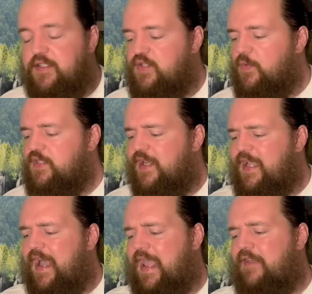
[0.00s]
So it's like
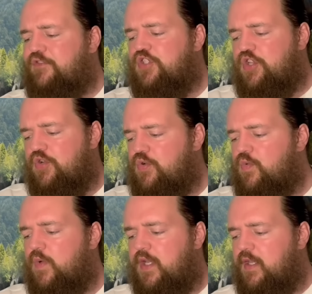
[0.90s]
I have
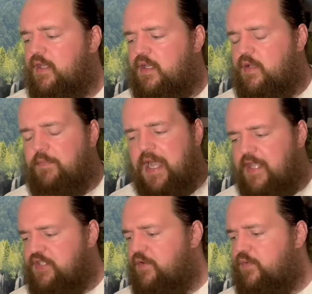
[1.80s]
two
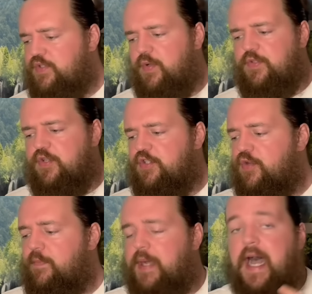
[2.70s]
positive results or
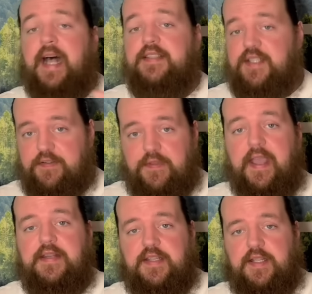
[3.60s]
two positive
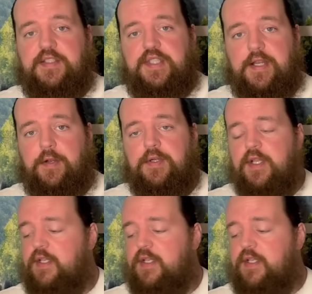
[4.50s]
endings here.